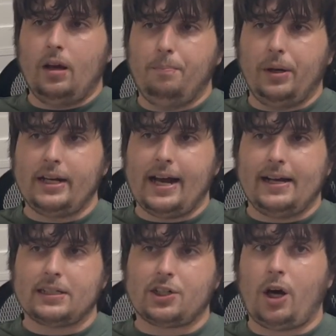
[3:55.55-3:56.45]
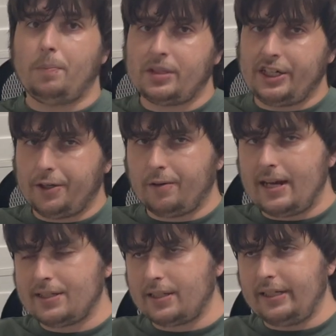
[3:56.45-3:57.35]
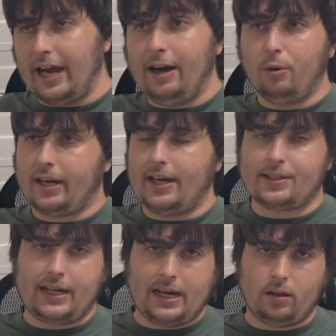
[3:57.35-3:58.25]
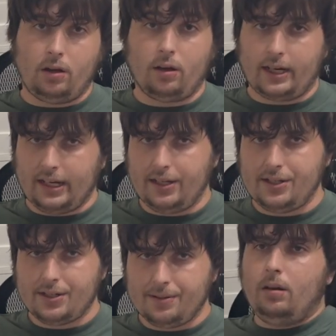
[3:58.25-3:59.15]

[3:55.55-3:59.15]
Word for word: But as top tier as the Outkast catalog is,